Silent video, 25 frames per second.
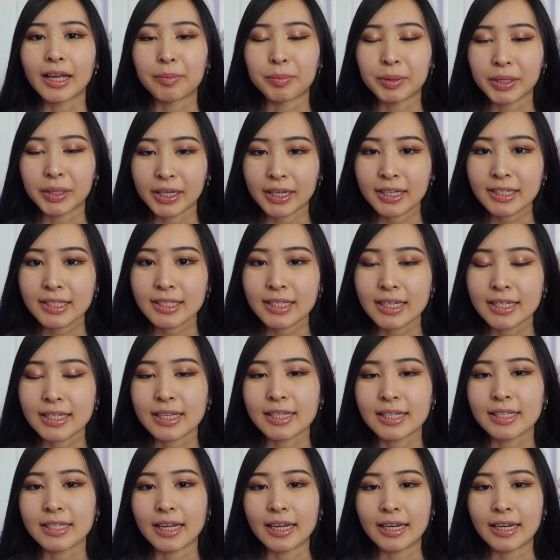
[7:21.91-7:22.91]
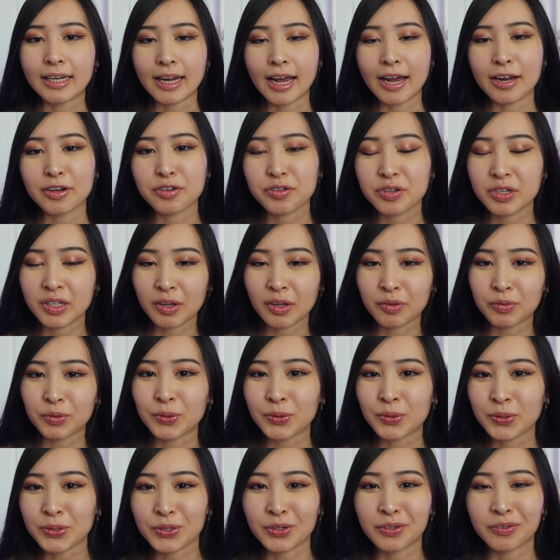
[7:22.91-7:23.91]
And because this is an
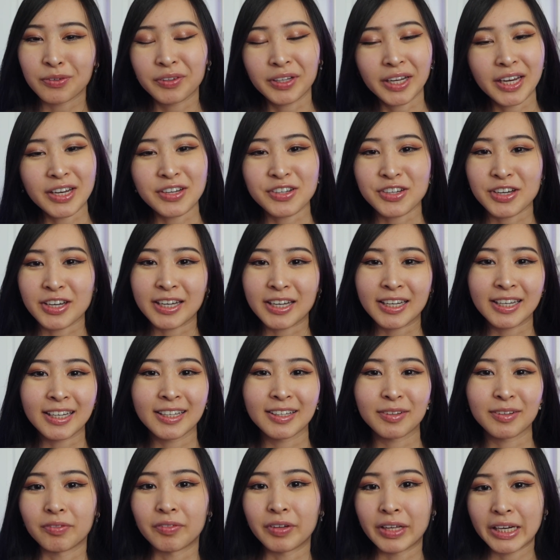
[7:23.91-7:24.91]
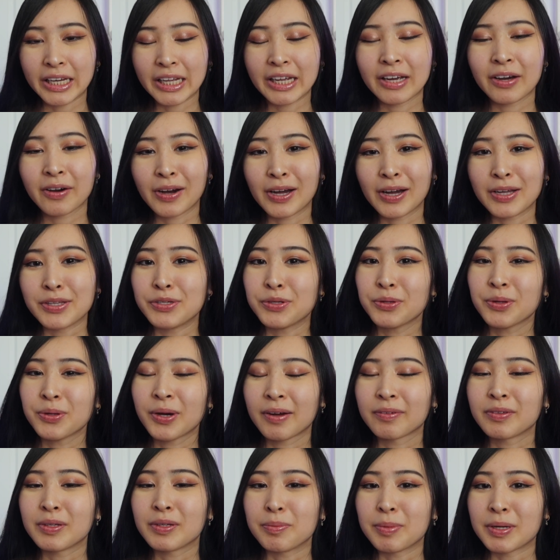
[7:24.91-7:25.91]
entry-level certification video, I do
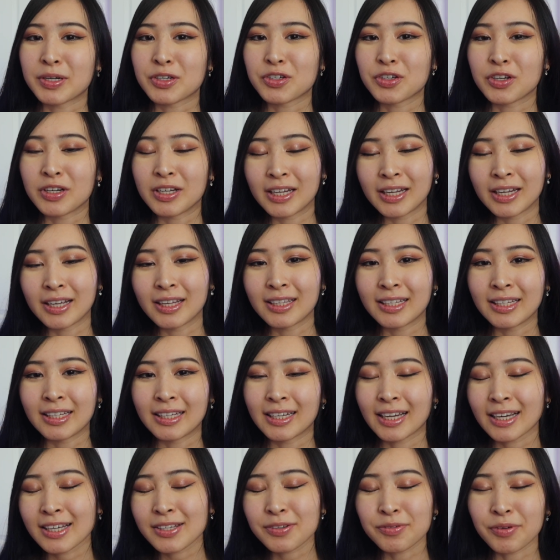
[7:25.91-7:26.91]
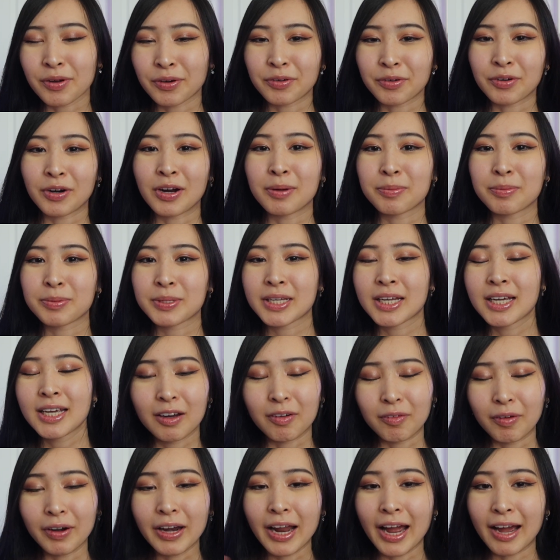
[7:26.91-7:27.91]
have to mention the next runner-ups
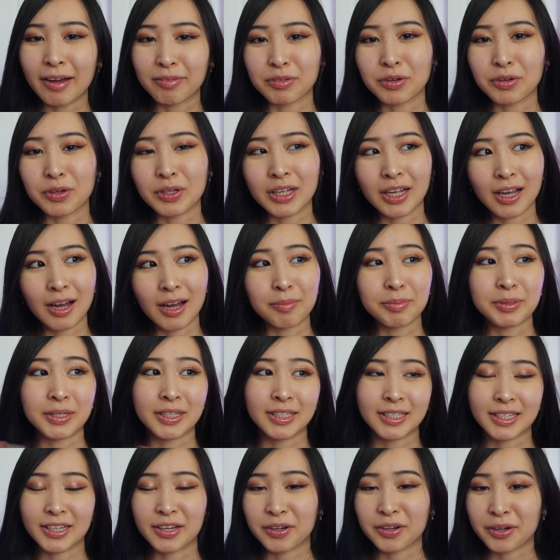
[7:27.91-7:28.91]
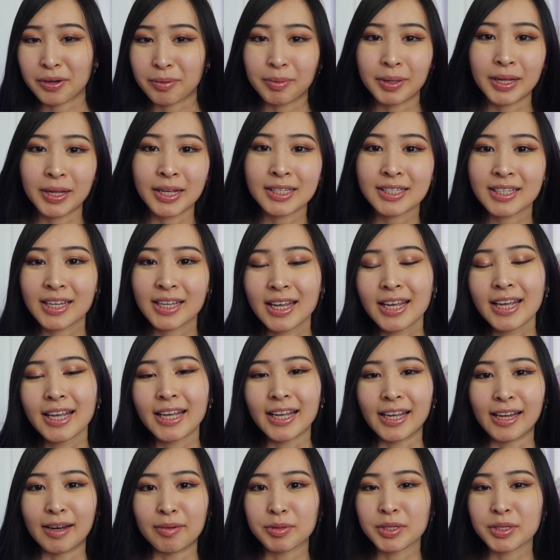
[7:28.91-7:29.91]
right after the CompTIA Security Plus,
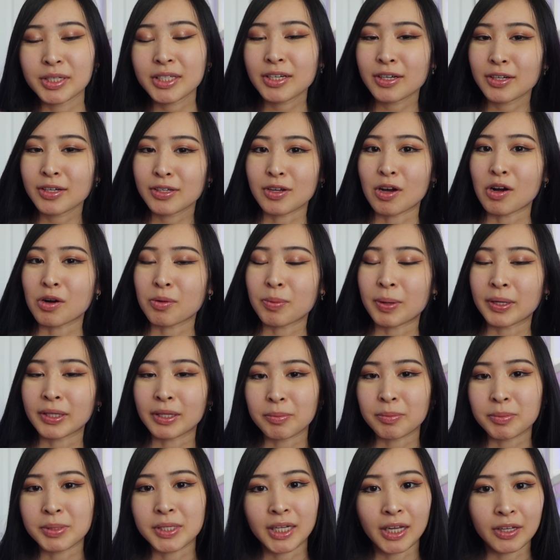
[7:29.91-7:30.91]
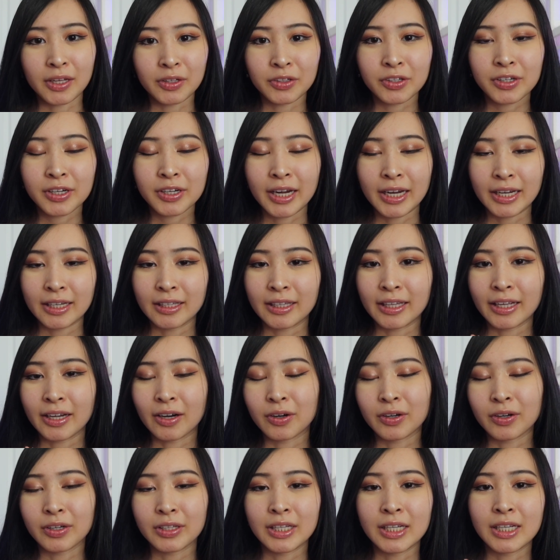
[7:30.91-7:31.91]
and we're just going to talk about them together, and they
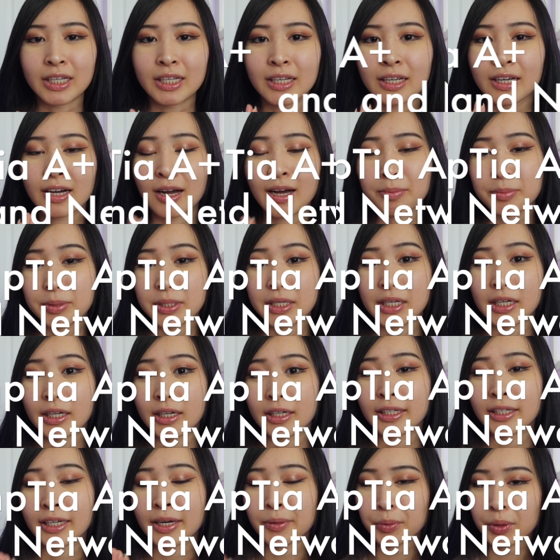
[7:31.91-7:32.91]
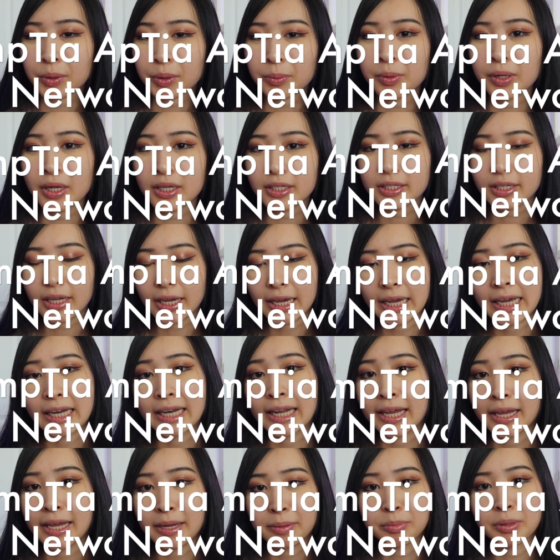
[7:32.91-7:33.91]
are the CompTIA Network Plus
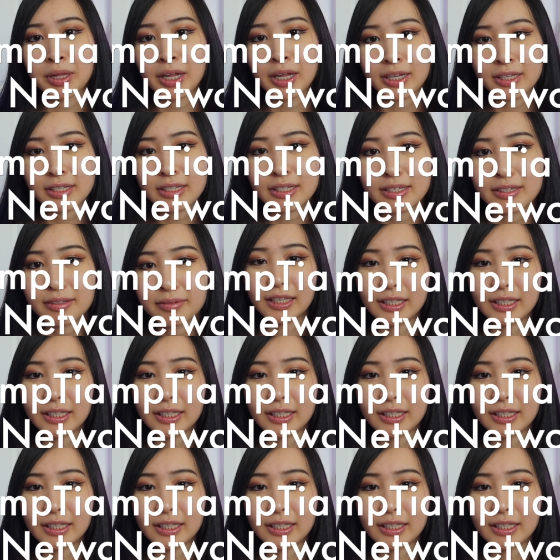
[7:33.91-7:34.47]
and A Plus.